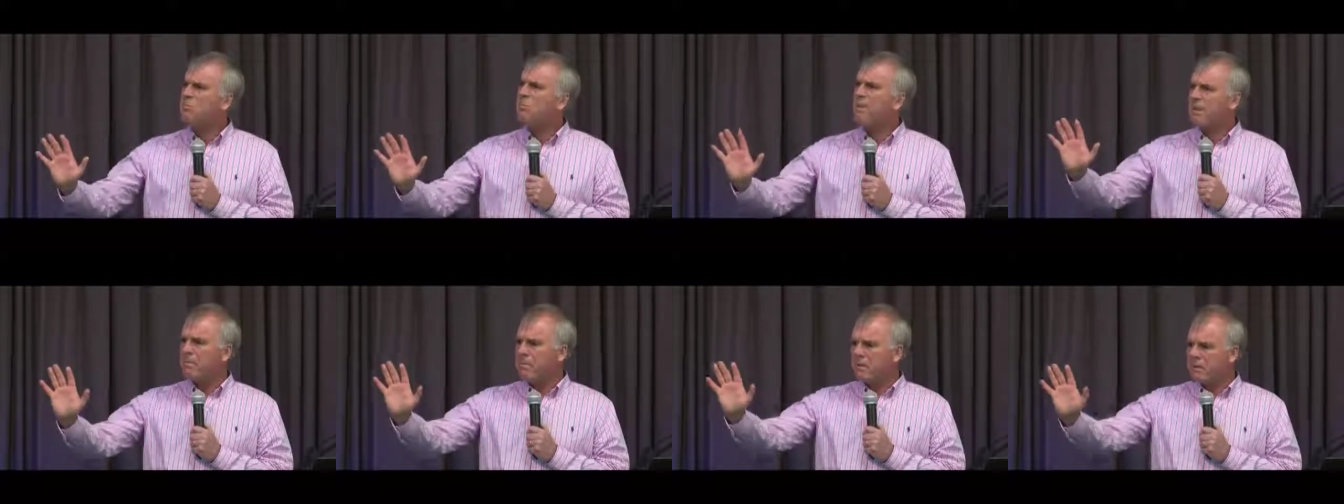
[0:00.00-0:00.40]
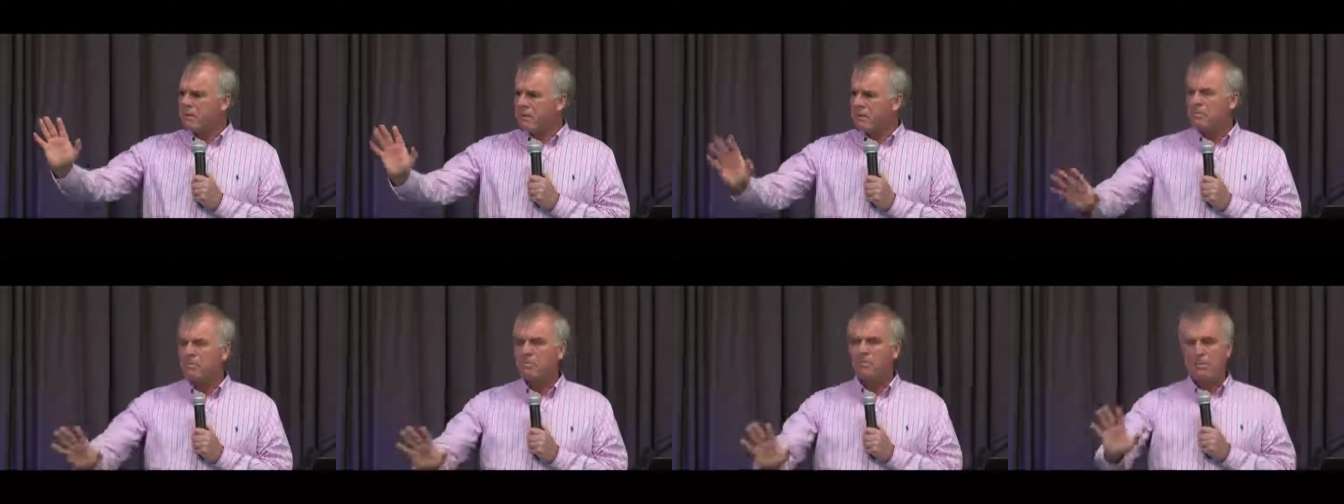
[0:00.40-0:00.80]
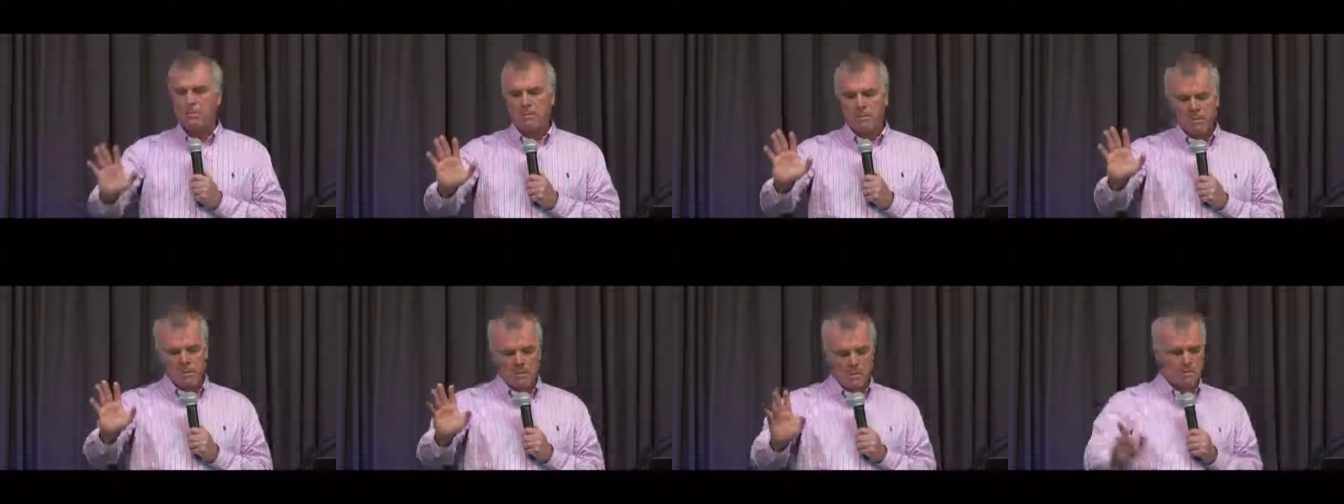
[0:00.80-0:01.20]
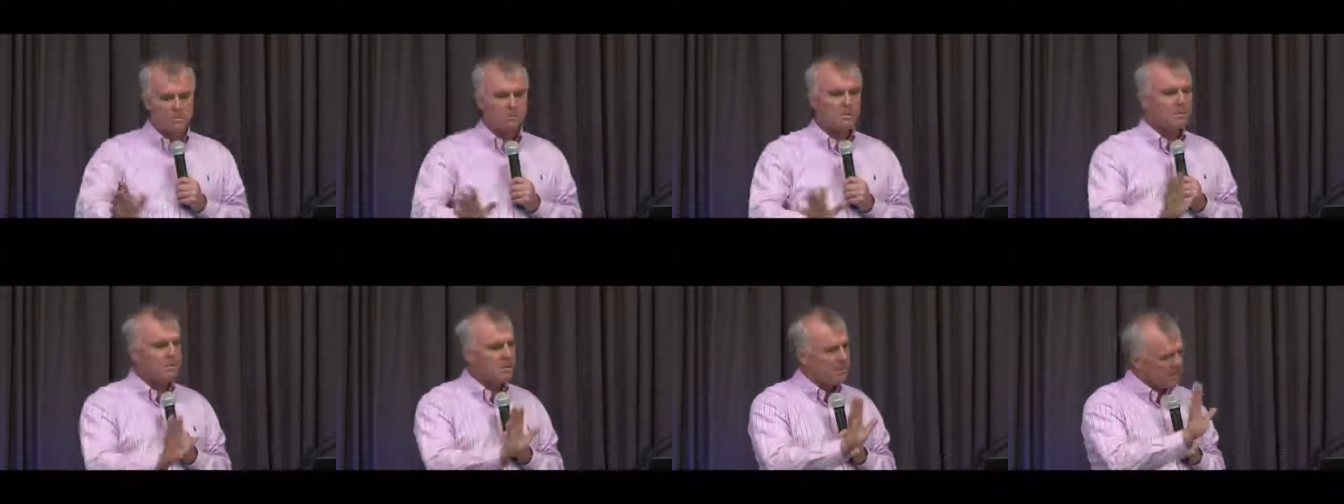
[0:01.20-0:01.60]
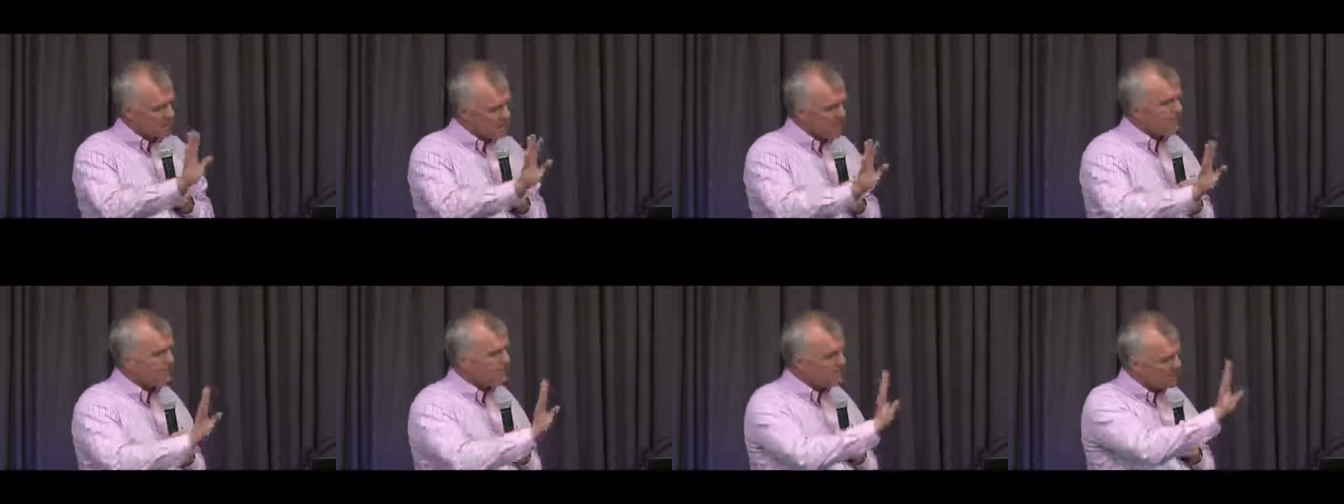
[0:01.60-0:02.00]
What about this? What about this? What about
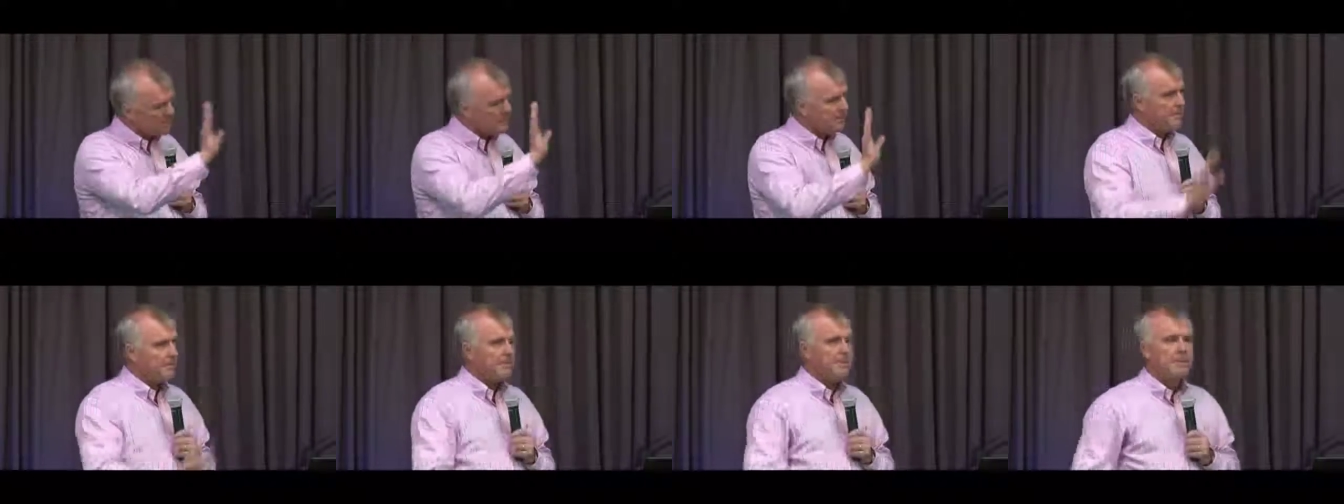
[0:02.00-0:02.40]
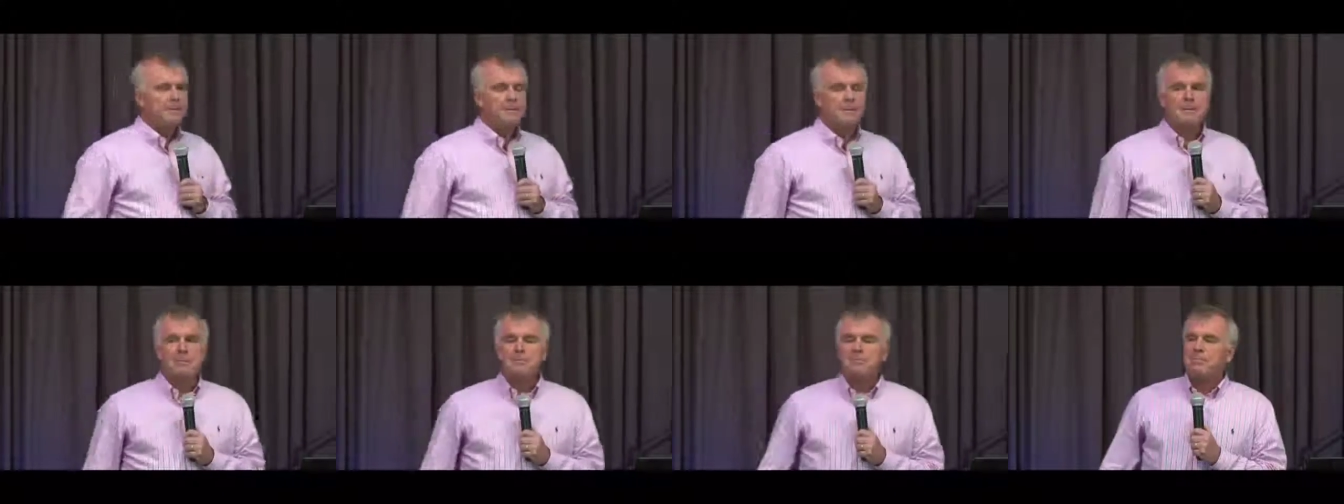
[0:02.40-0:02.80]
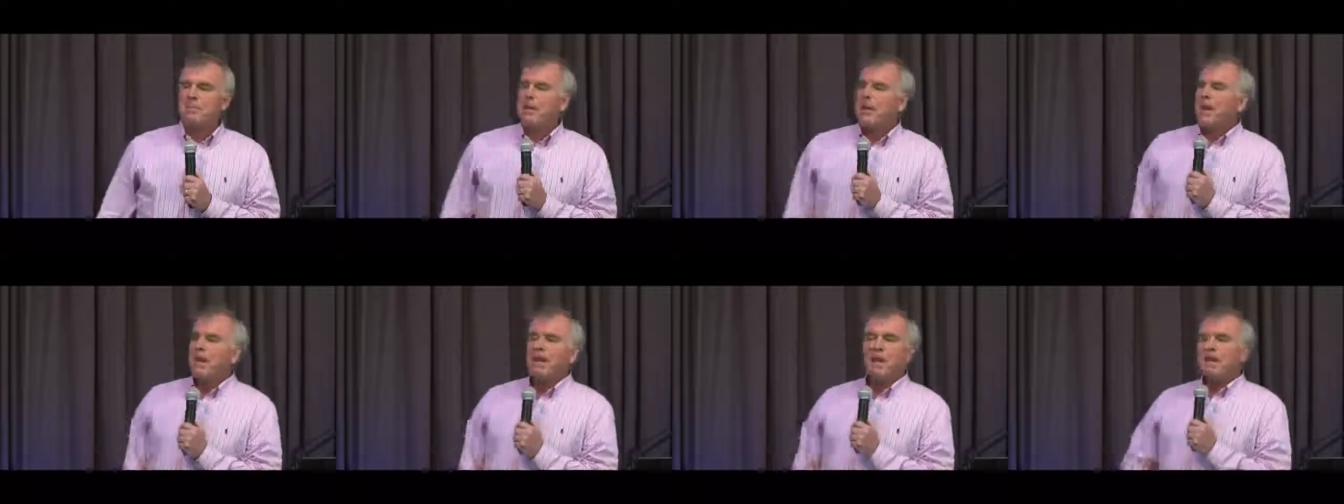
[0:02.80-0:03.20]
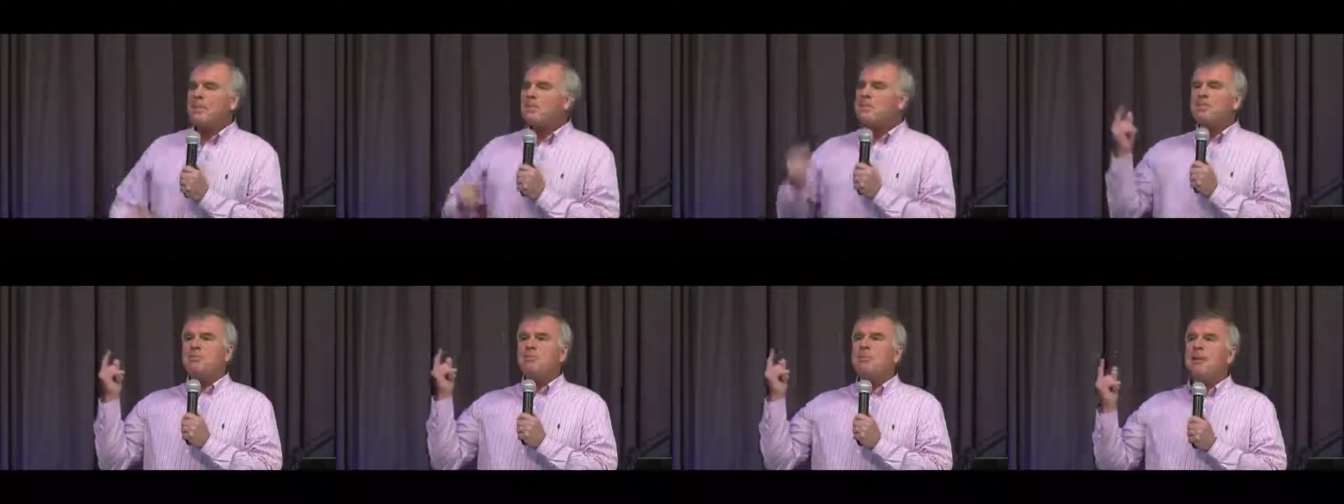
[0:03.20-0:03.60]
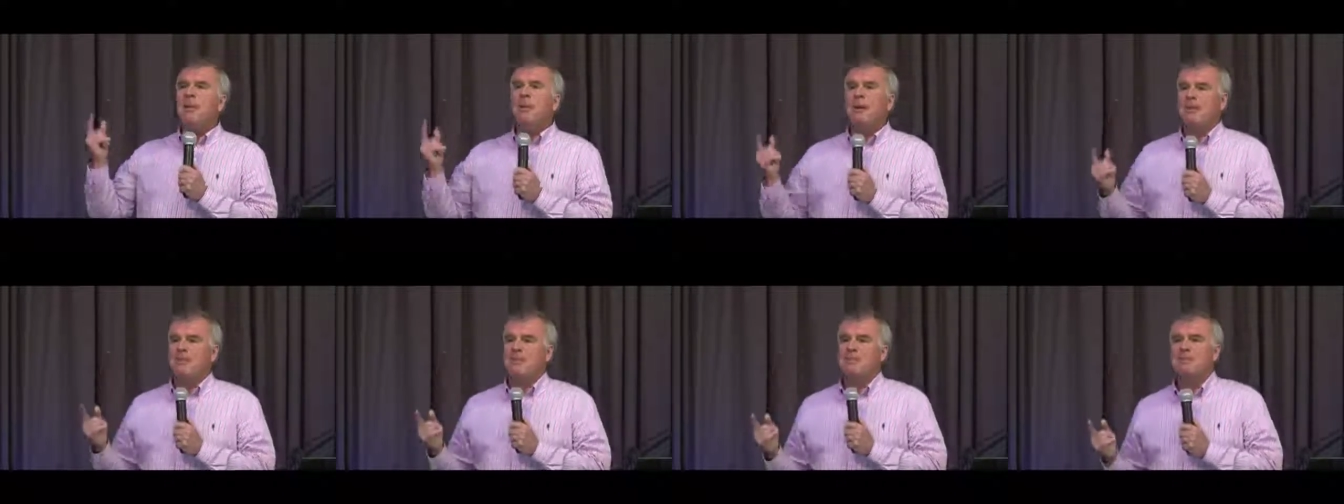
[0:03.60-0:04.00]
this? And I just
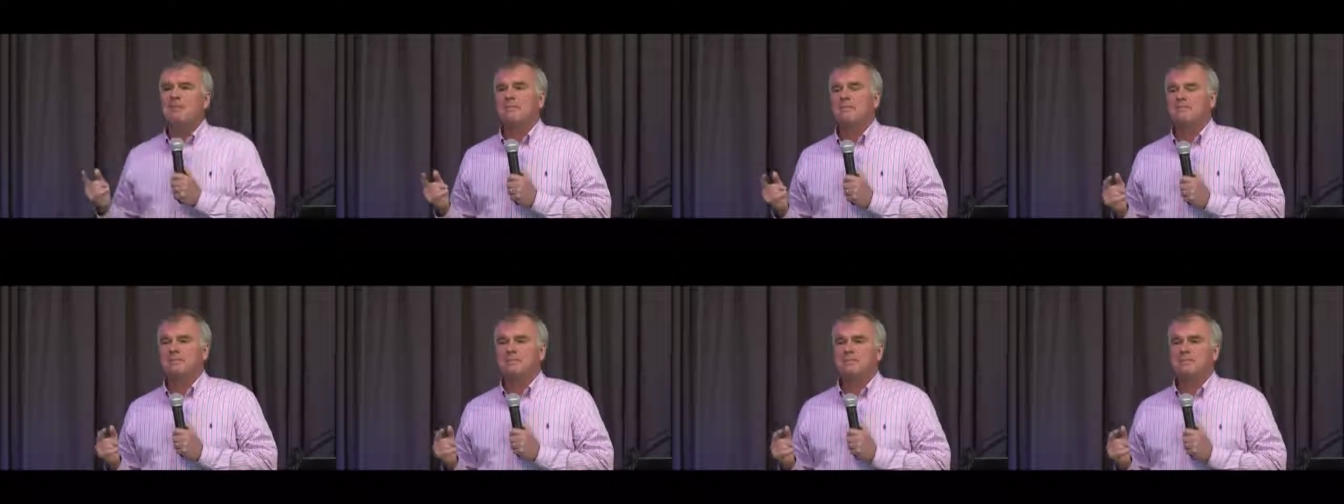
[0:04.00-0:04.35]
realized